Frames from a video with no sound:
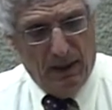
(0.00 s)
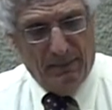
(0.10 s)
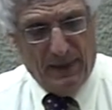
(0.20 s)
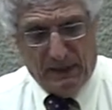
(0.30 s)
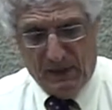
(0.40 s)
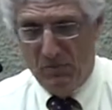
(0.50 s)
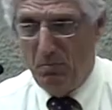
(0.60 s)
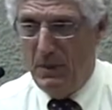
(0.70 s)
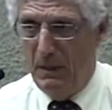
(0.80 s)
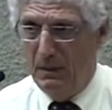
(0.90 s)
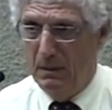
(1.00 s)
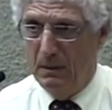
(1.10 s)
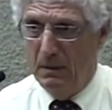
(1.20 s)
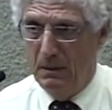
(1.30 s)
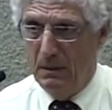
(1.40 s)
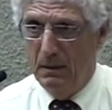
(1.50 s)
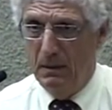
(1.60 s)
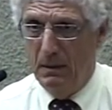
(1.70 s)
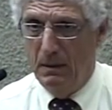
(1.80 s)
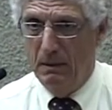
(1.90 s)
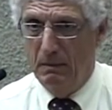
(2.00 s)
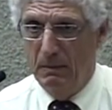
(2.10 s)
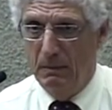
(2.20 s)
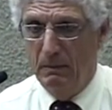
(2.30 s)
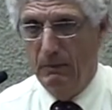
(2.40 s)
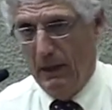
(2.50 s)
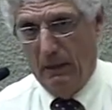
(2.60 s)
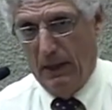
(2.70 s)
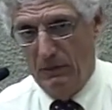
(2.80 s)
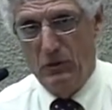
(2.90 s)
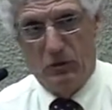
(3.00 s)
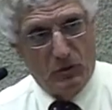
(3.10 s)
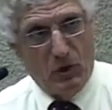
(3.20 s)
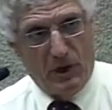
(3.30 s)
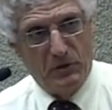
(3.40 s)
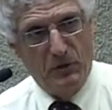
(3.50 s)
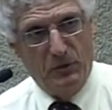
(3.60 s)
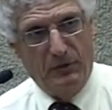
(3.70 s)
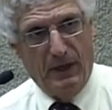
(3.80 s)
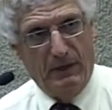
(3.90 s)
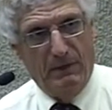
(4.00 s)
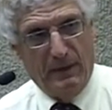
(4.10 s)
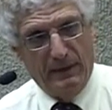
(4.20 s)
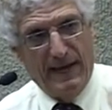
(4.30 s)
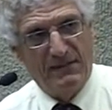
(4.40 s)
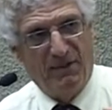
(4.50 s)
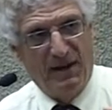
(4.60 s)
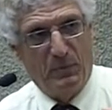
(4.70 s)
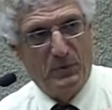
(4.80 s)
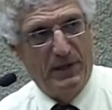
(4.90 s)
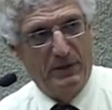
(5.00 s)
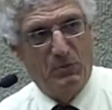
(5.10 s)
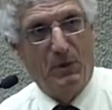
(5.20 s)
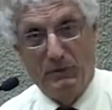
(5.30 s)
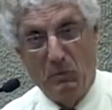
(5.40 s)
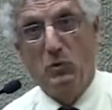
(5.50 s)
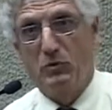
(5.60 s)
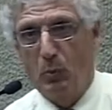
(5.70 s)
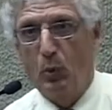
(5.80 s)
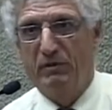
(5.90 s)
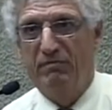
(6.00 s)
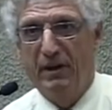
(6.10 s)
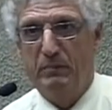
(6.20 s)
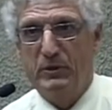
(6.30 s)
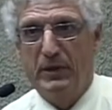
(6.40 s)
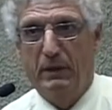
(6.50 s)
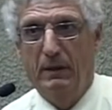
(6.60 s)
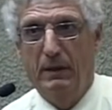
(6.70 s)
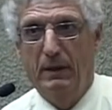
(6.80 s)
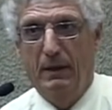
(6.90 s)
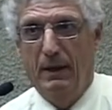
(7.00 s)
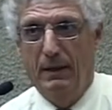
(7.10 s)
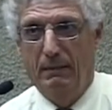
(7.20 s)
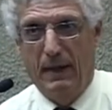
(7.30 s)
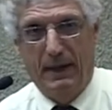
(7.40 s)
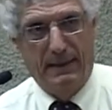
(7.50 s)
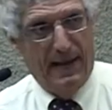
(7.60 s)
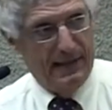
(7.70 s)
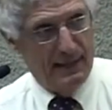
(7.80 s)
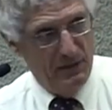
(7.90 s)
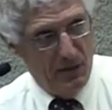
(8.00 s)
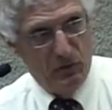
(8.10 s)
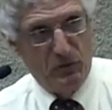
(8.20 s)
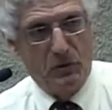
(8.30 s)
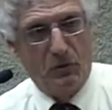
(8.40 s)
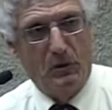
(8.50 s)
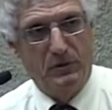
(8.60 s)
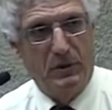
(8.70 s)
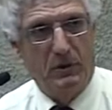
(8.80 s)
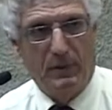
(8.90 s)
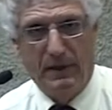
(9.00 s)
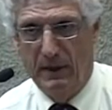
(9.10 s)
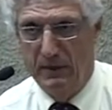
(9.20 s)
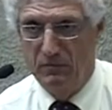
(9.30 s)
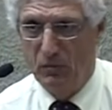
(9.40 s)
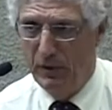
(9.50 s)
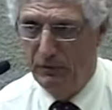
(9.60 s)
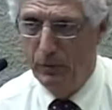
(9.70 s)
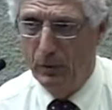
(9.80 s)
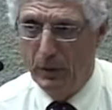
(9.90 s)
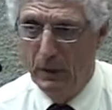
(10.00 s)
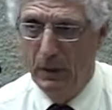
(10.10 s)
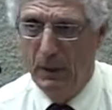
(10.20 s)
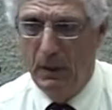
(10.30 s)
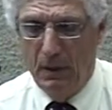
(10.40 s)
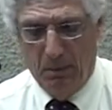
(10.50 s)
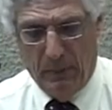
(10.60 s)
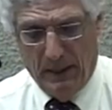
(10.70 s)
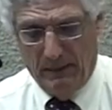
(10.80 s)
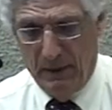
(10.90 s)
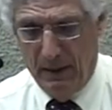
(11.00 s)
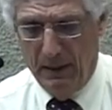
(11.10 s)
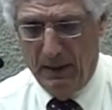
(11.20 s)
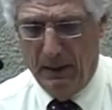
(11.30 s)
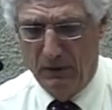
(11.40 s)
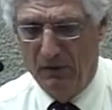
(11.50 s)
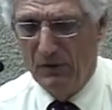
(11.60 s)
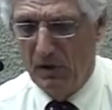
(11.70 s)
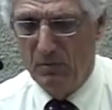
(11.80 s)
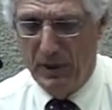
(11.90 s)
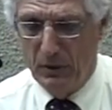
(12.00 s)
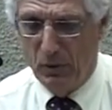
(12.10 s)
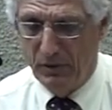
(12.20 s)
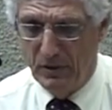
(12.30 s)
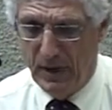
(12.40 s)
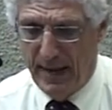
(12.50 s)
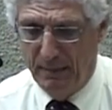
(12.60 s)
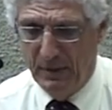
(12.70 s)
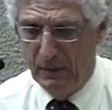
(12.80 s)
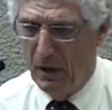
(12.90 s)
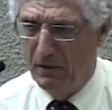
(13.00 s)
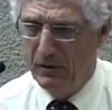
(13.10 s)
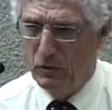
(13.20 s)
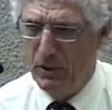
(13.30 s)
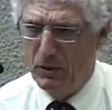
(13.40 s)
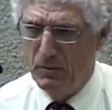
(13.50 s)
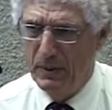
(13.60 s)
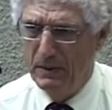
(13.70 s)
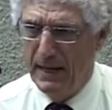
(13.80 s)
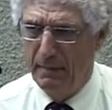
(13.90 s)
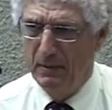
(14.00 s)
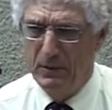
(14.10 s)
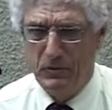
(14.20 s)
That doesn't mean... Well, I should just caution you that the last 5% is probably the most important 5%, and that continues to grow until around the age of 24. But an awful lot of brain growth has happened. A lot of entrenchment has happened.